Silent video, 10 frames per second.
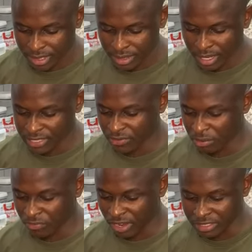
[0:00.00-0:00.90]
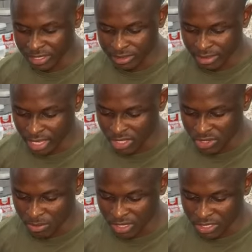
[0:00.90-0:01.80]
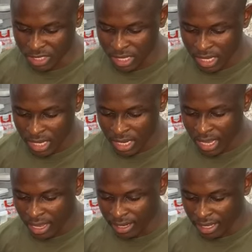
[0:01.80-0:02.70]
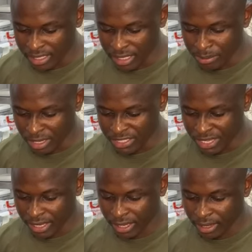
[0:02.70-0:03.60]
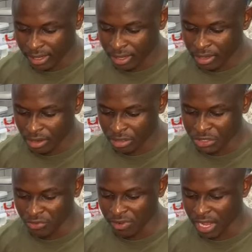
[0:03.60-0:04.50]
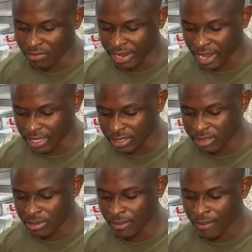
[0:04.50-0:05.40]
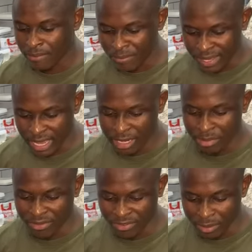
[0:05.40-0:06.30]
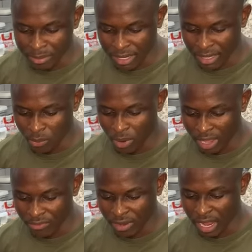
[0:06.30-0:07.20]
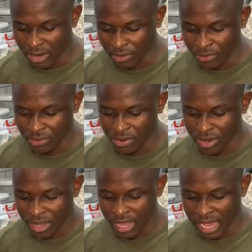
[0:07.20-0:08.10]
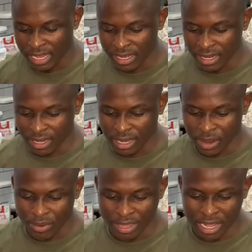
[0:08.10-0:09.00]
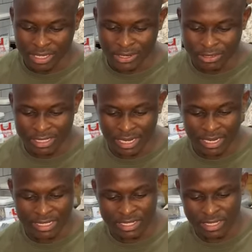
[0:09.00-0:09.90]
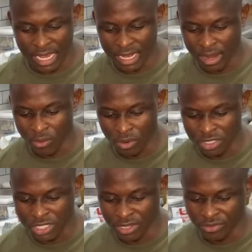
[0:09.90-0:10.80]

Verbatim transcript: That's from Francis. Thank you so much and I see Majeke. Lots of love, guys. Me and my family, wife Carol, and uh, our young daughter Tyler Washing